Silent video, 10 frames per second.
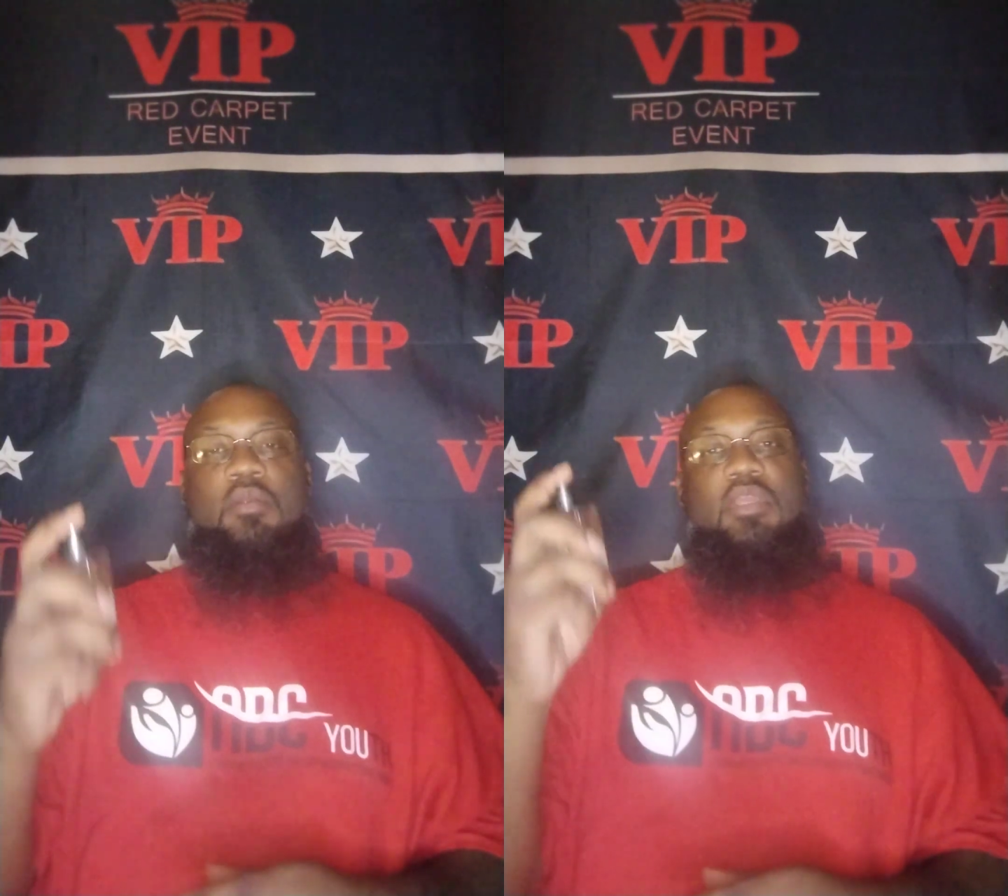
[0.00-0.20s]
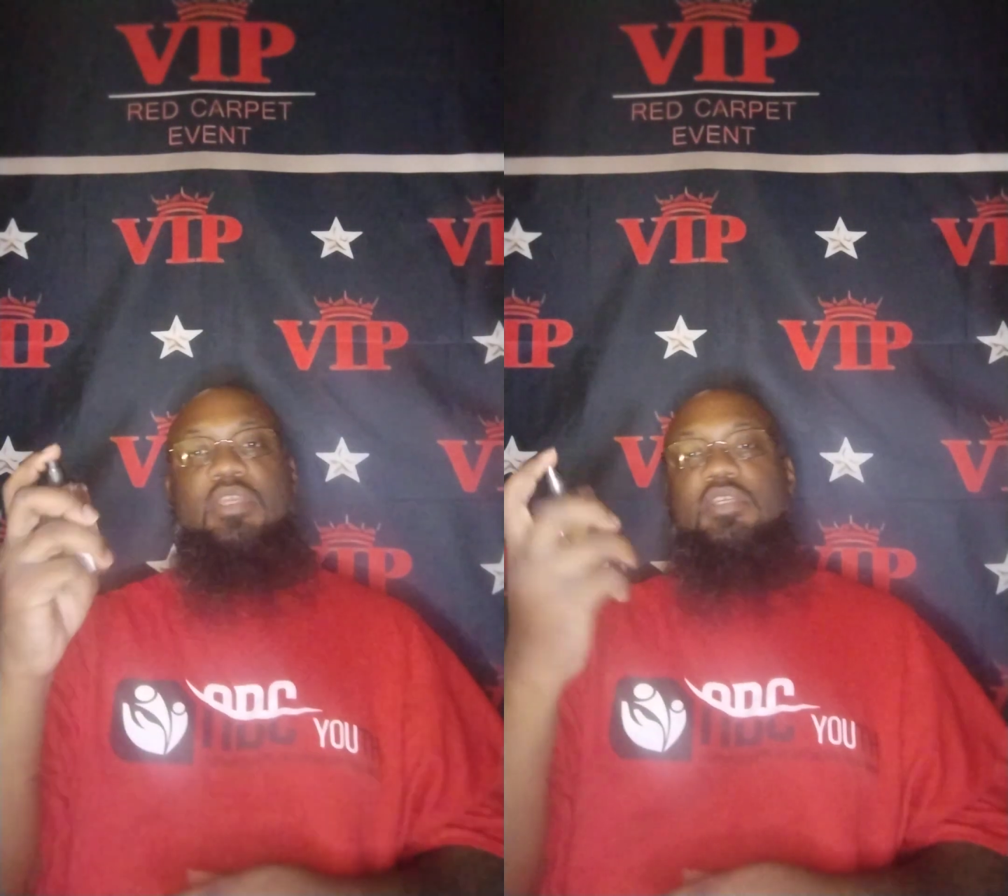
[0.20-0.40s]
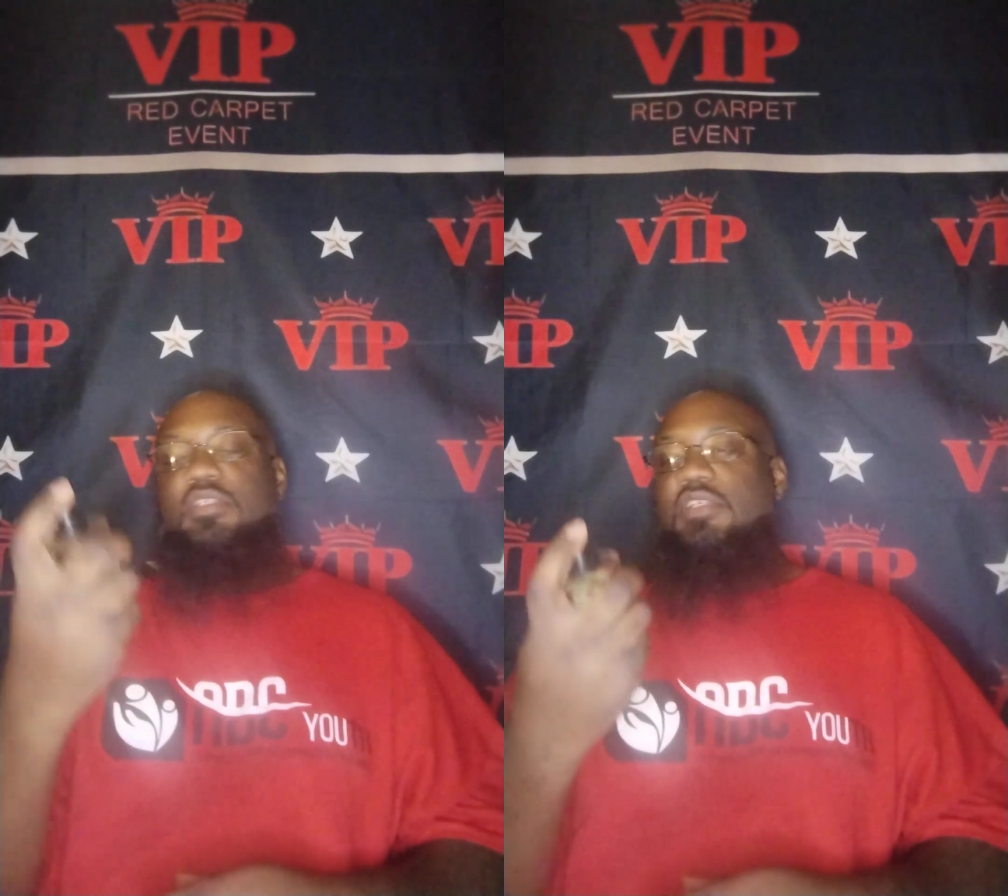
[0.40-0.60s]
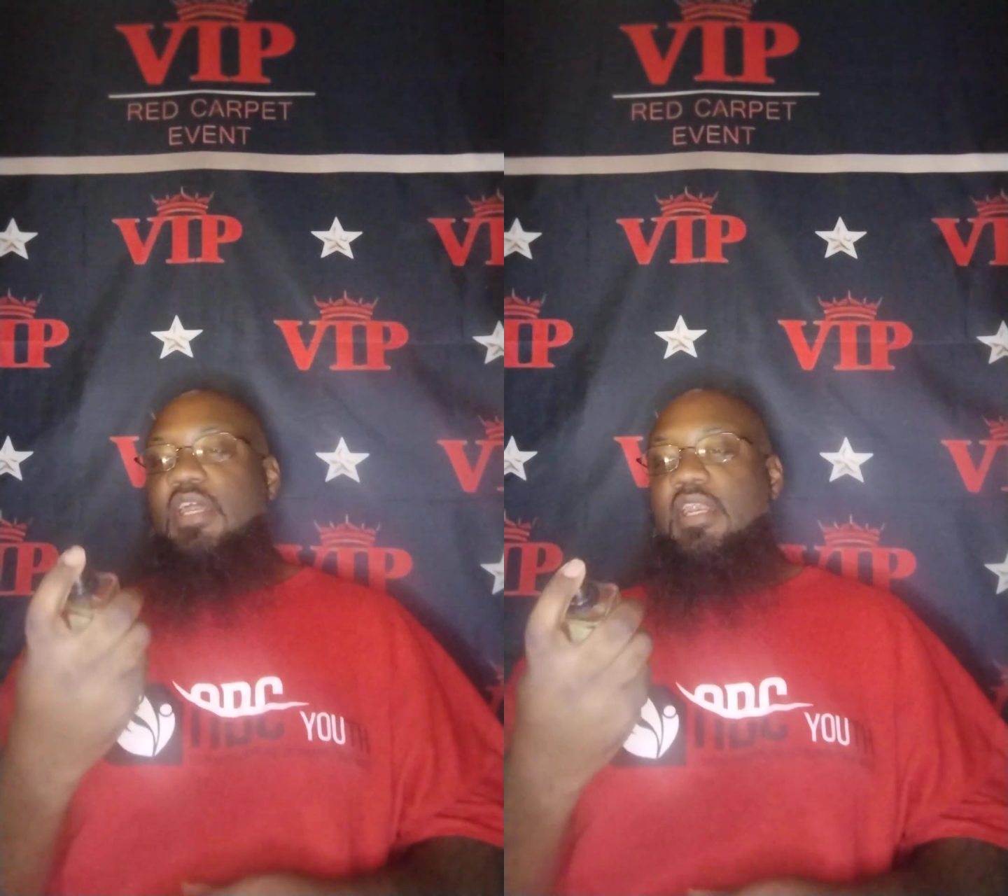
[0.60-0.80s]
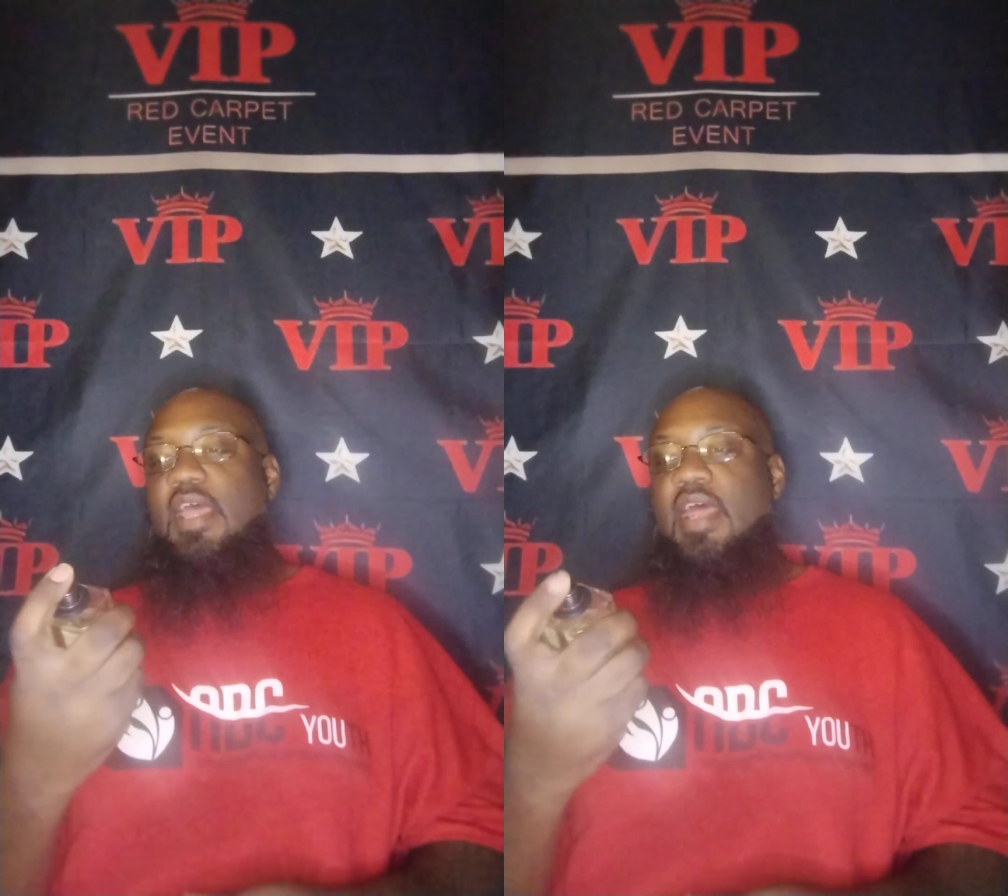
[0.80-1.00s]
give you a
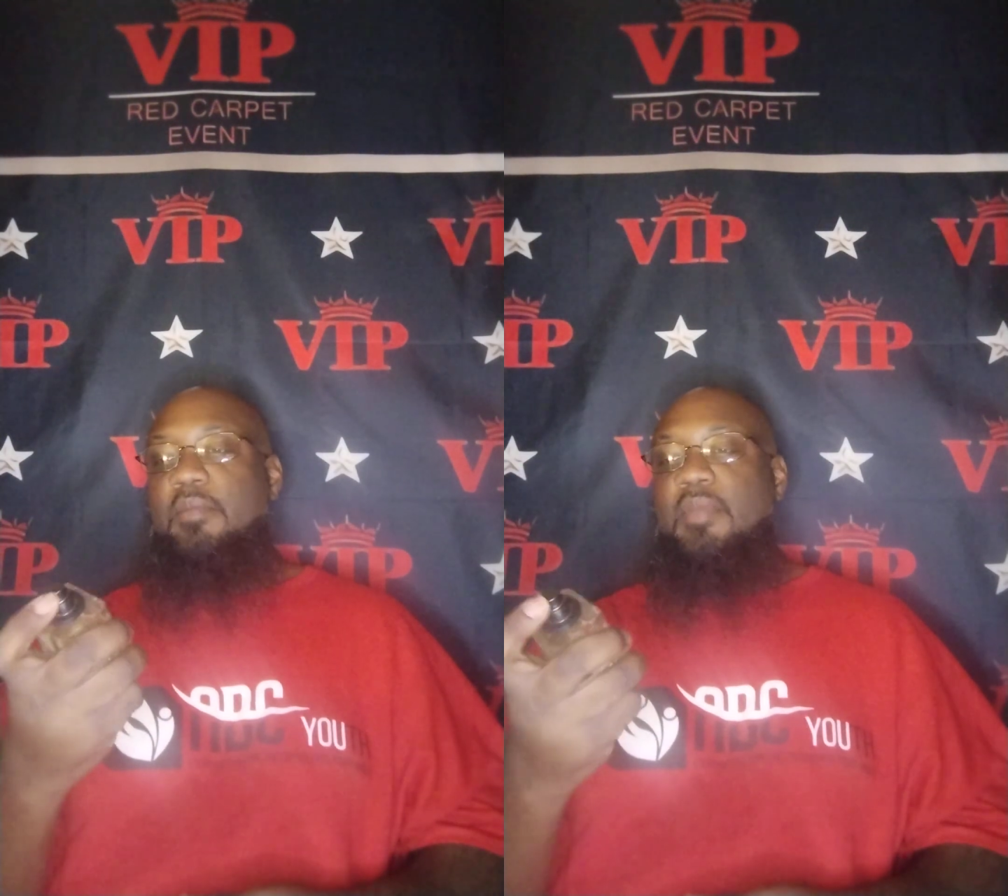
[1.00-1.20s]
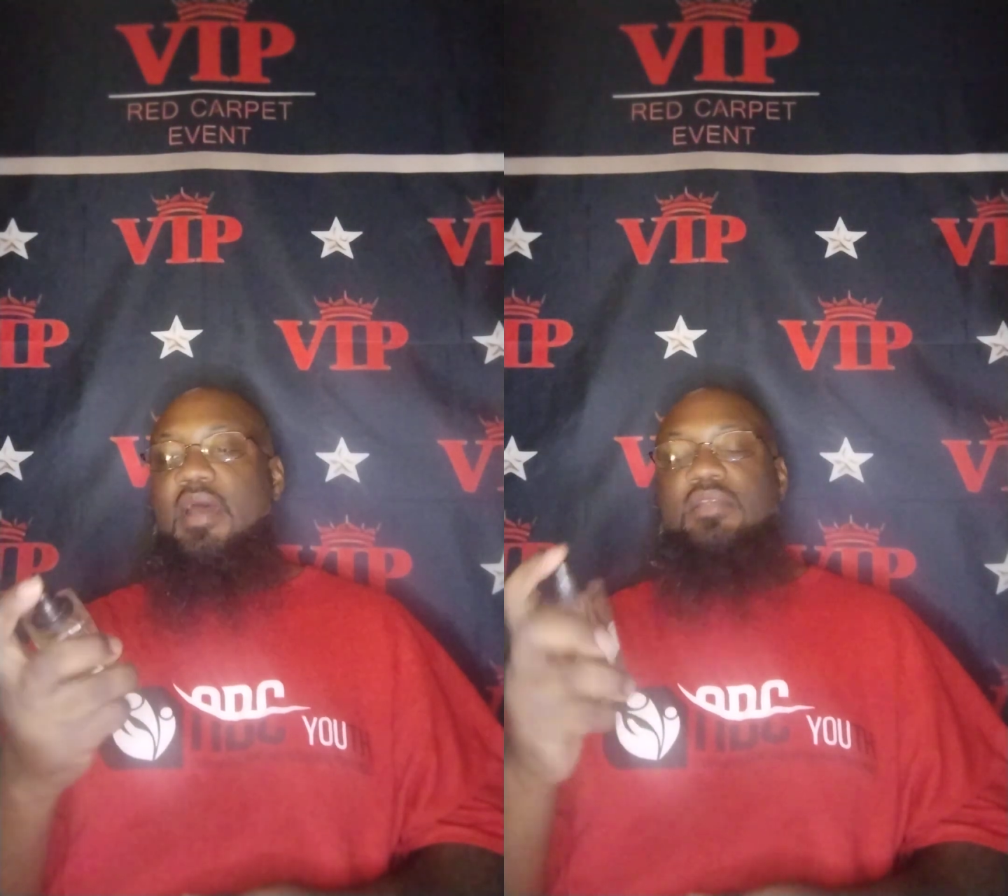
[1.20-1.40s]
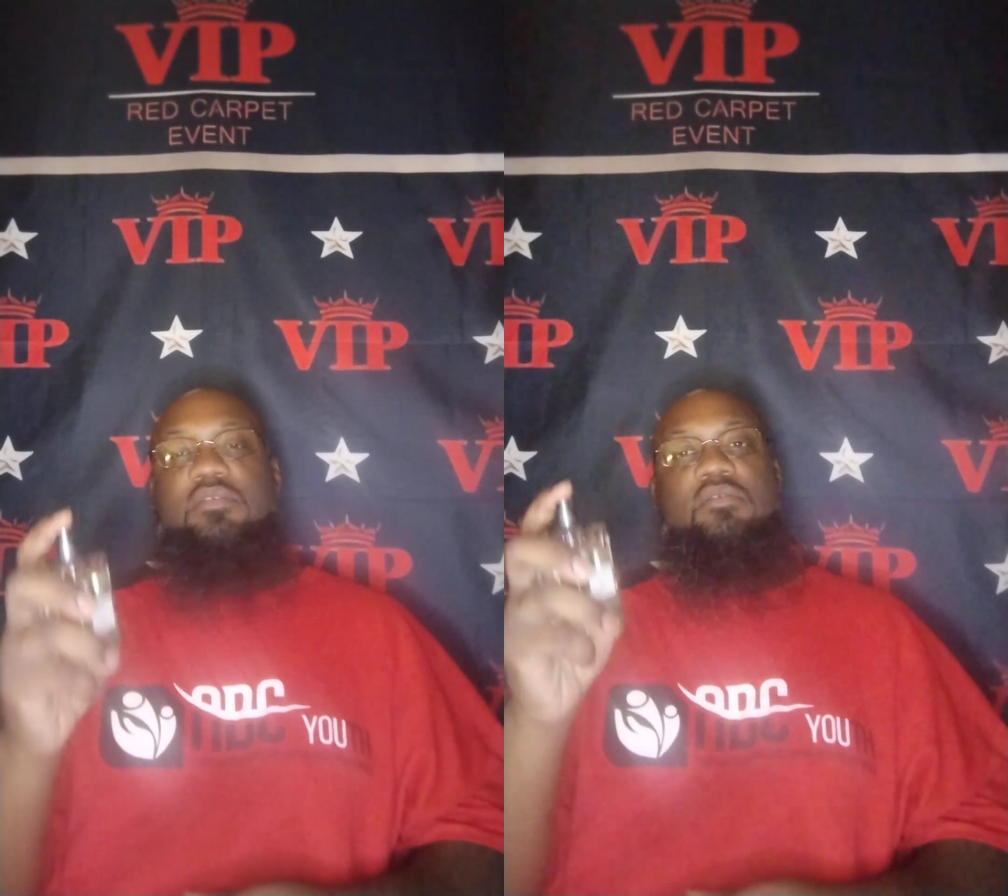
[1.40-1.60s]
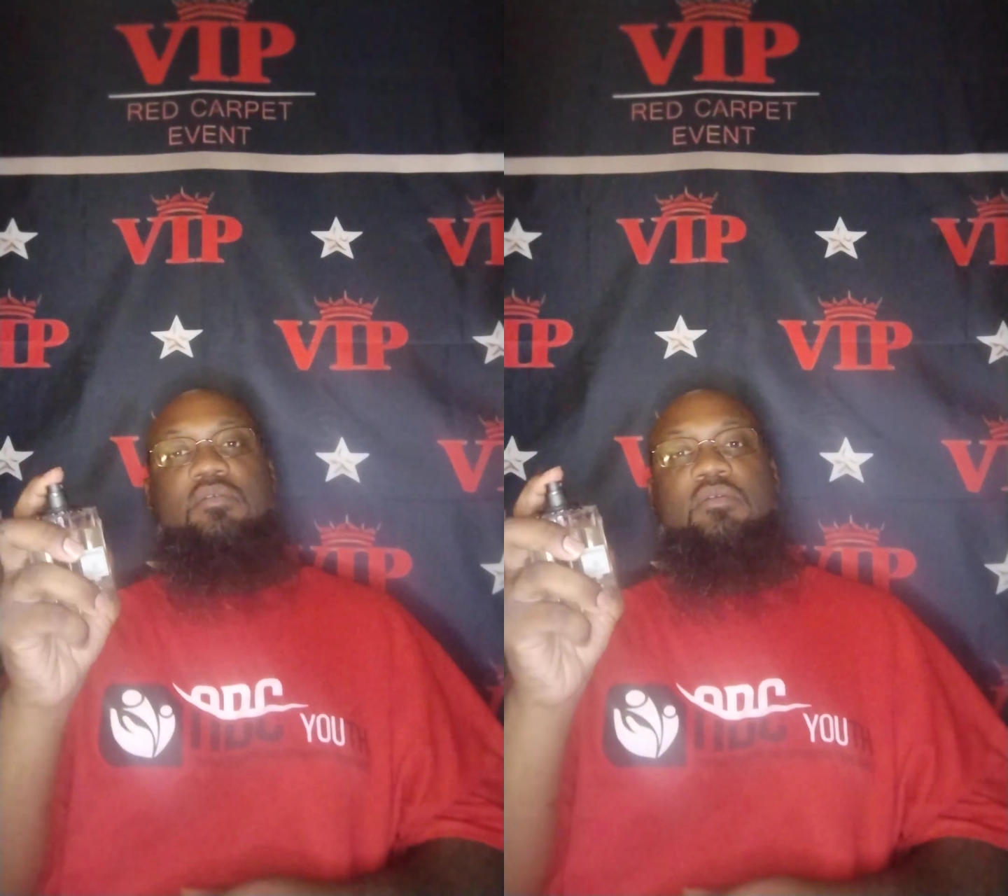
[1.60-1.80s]
shout out to Atomizer.